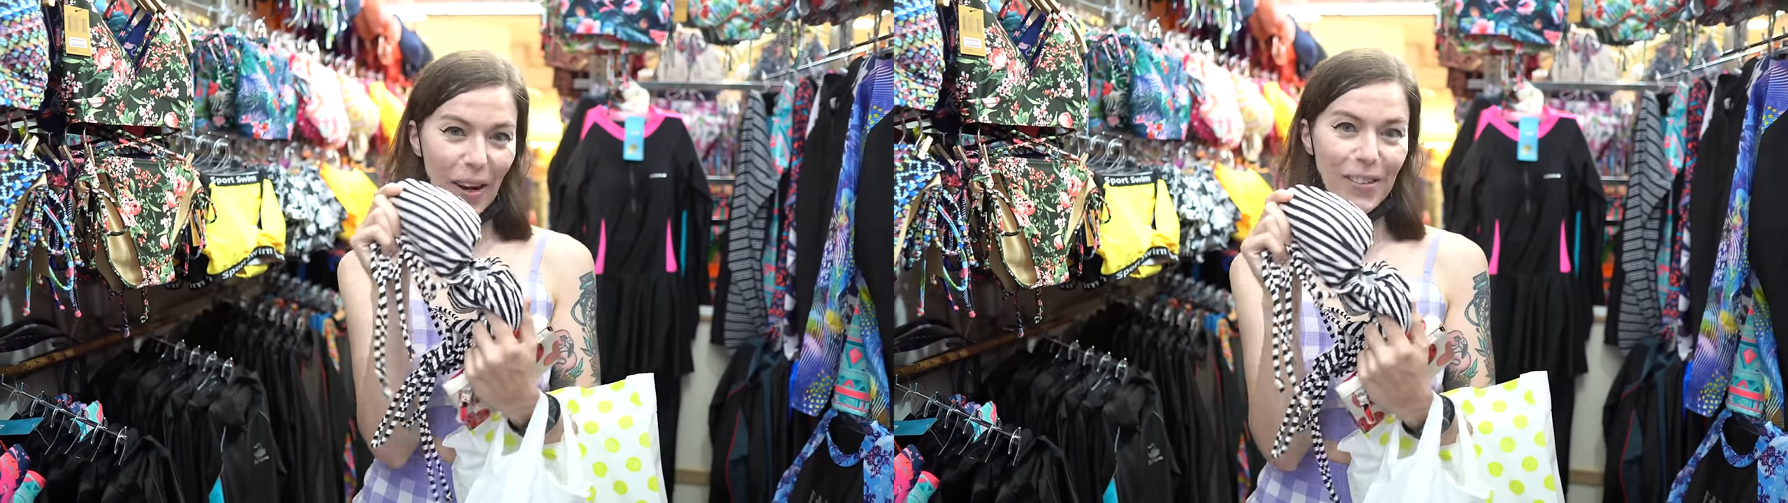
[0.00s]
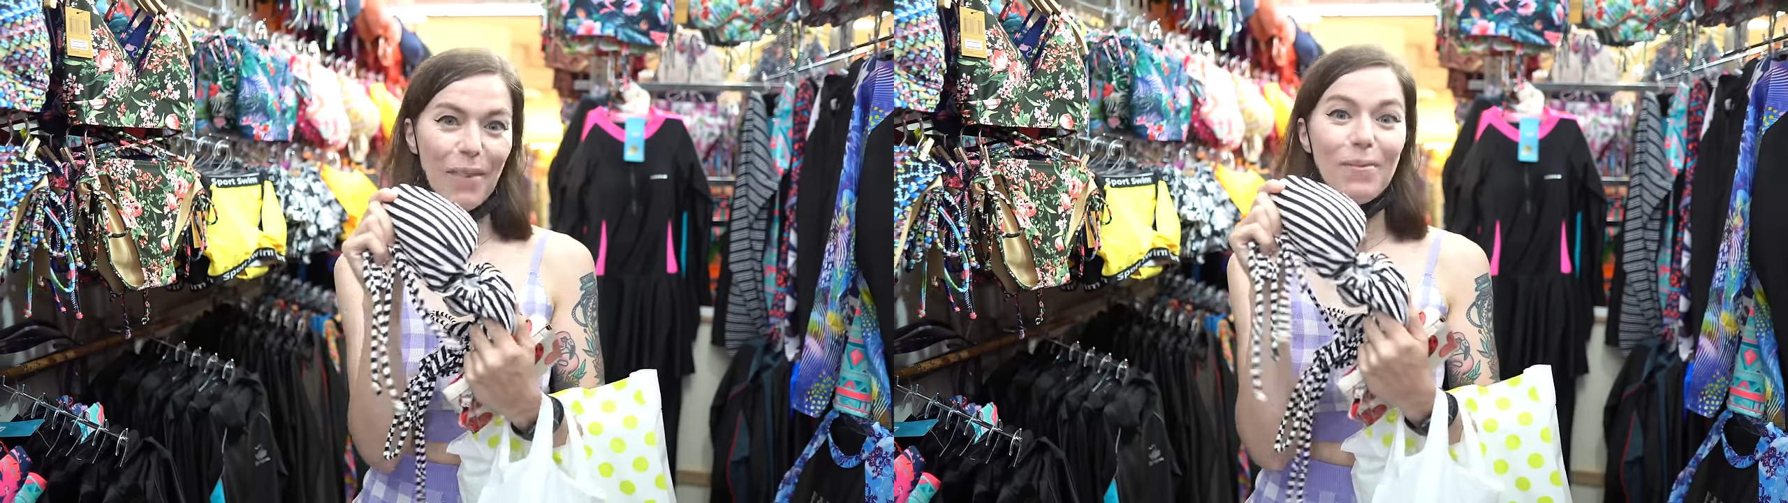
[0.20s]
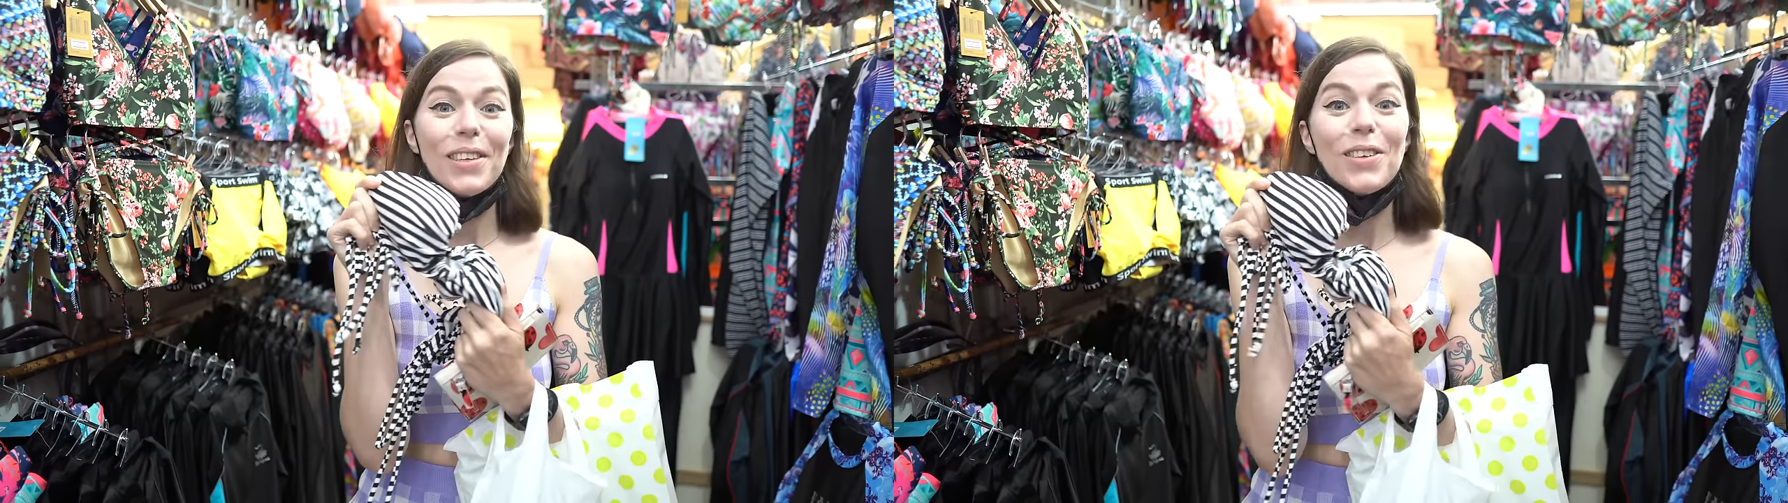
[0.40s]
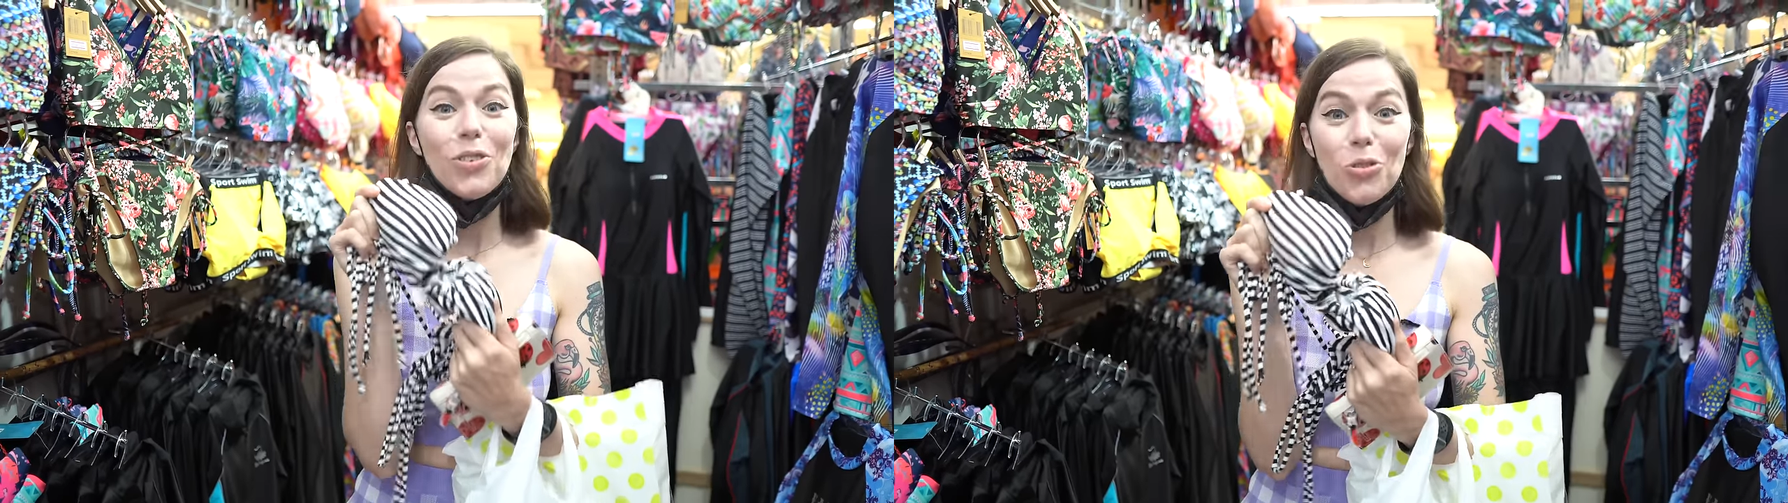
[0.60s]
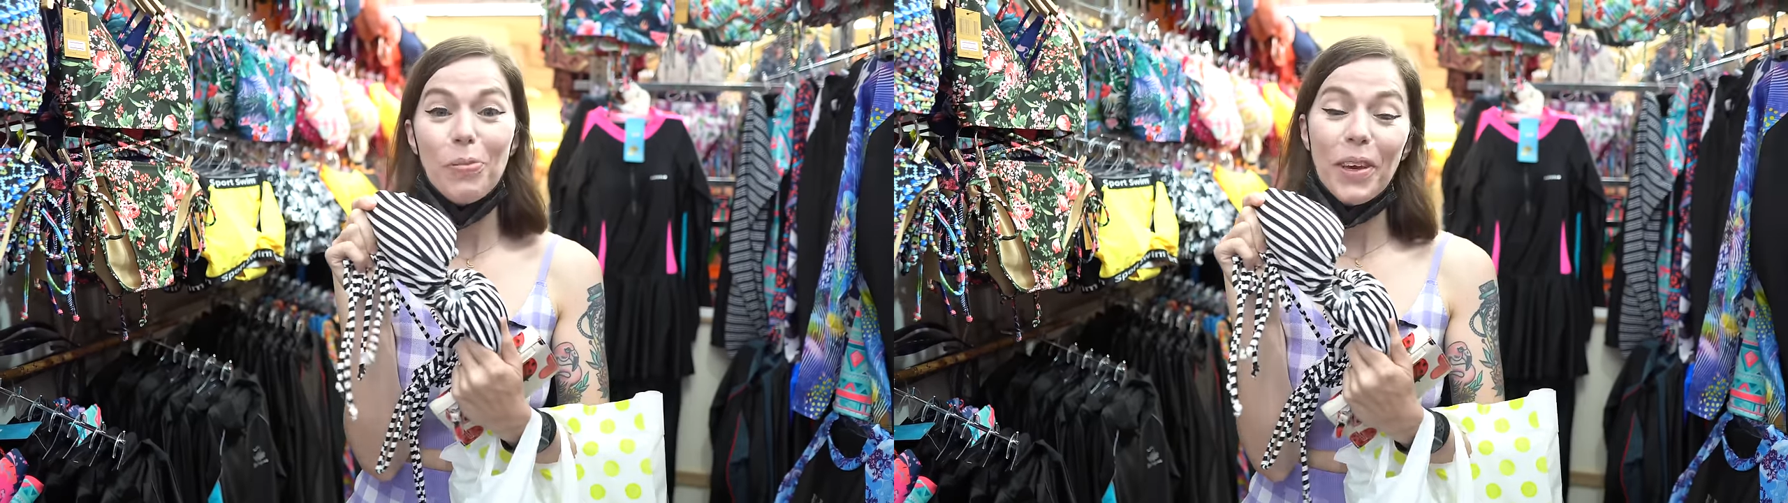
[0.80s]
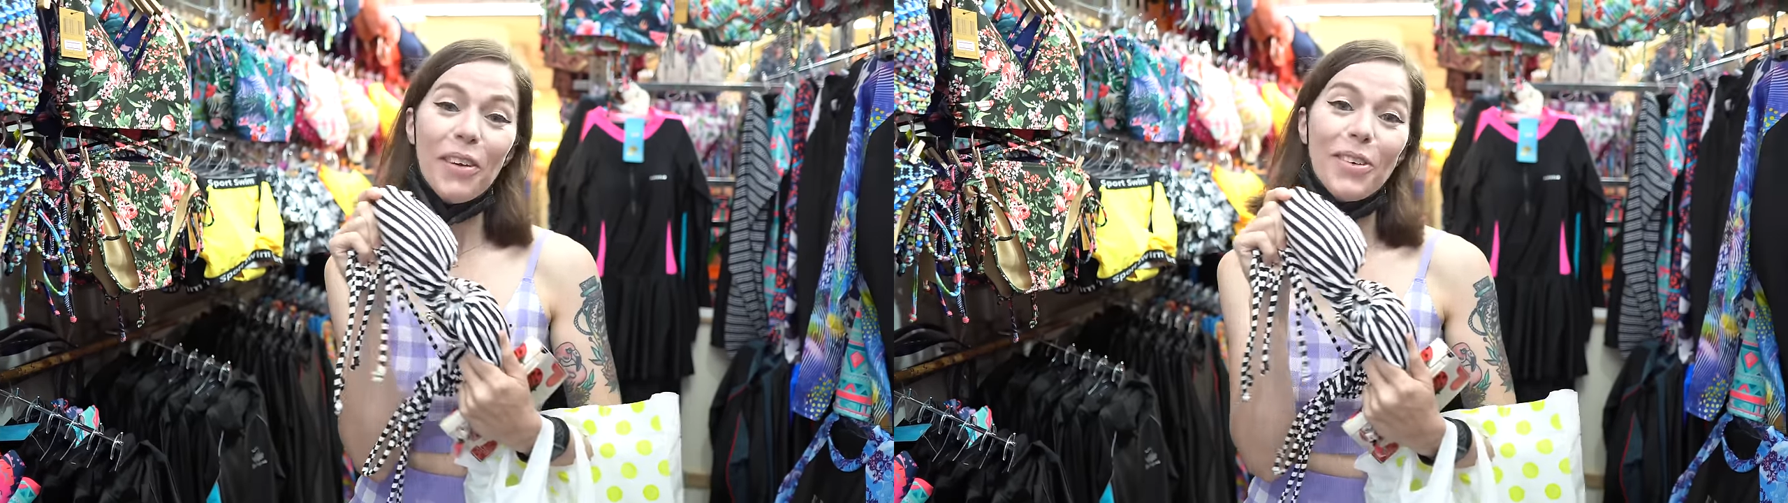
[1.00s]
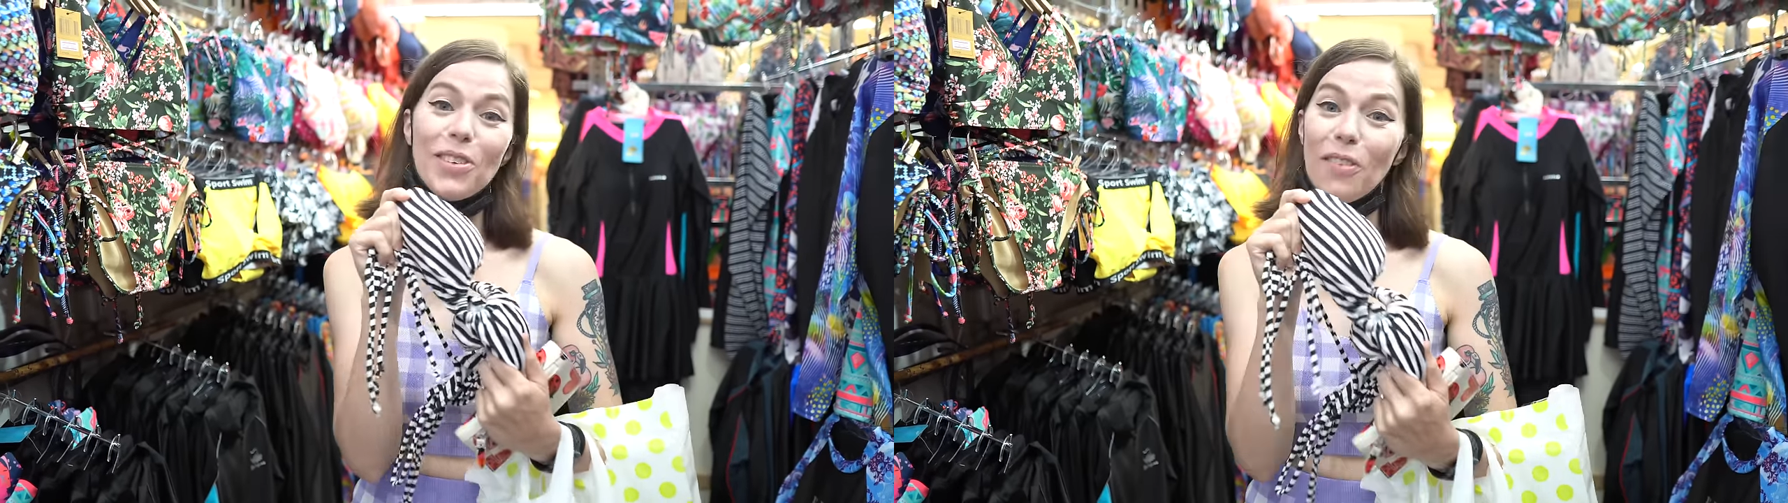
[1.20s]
picked up this super cute